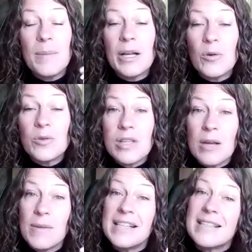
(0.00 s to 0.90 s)
but it
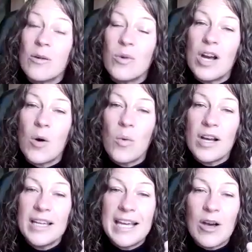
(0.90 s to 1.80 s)
also means that we are
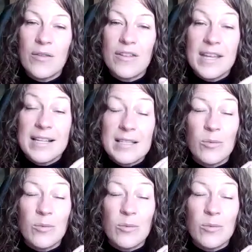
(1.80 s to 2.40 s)
working on the things